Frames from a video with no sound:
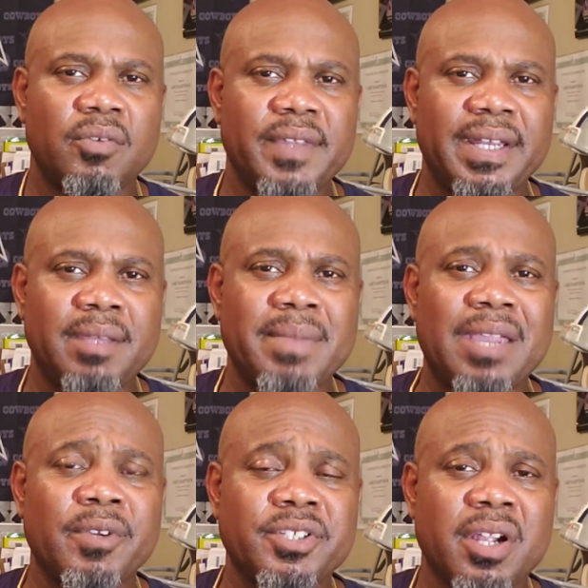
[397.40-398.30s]
That he may
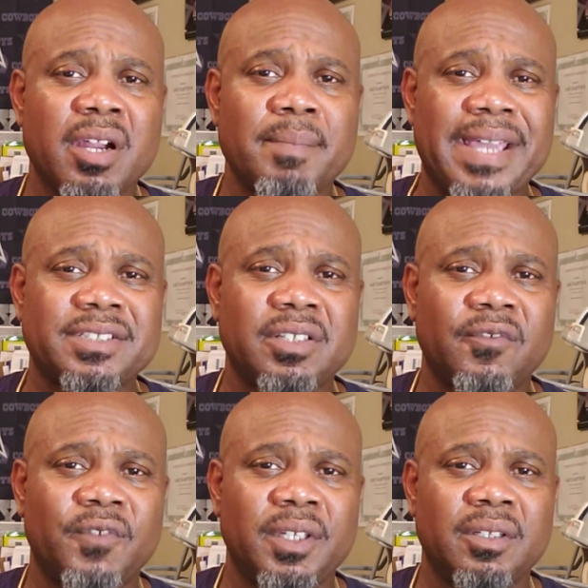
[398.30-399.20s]
return back to the
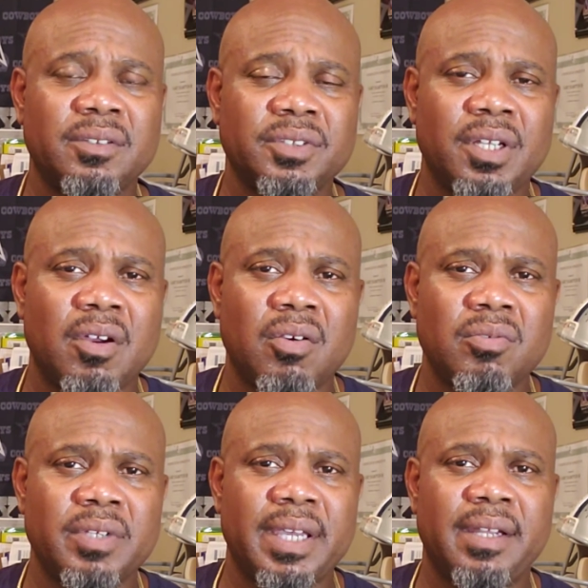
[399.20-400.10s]
field,
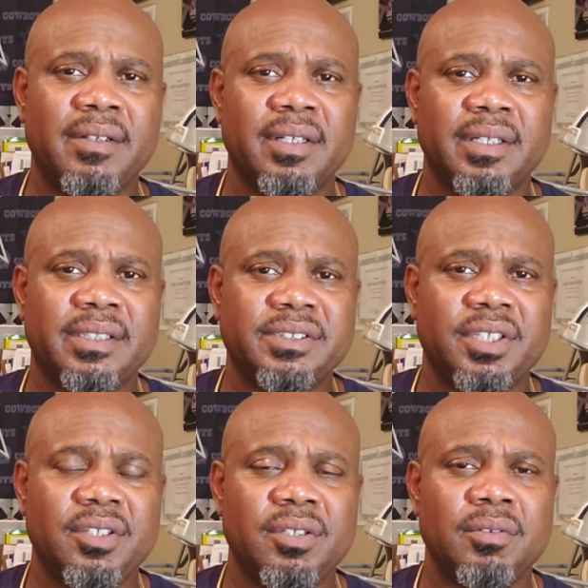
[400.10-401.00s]
and
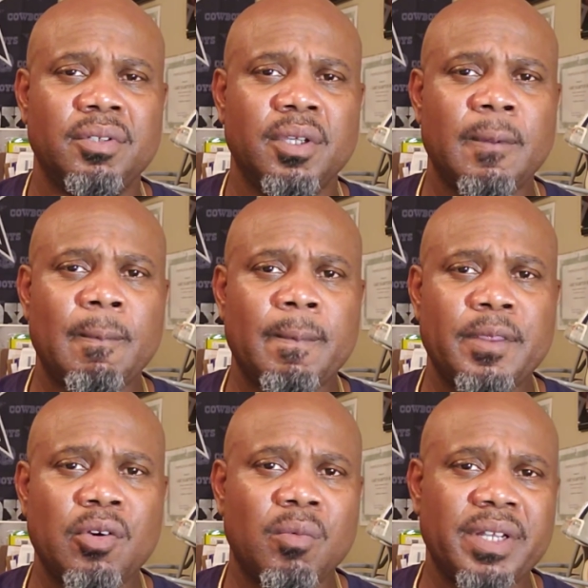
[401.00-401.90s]
continue
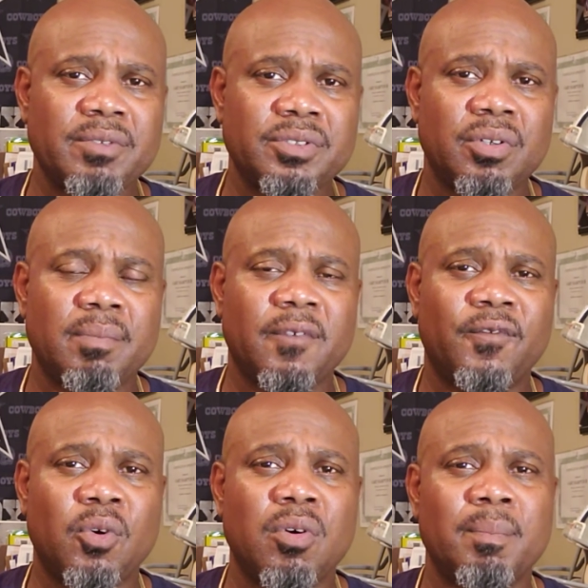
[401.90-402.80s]
doing what he was doing before.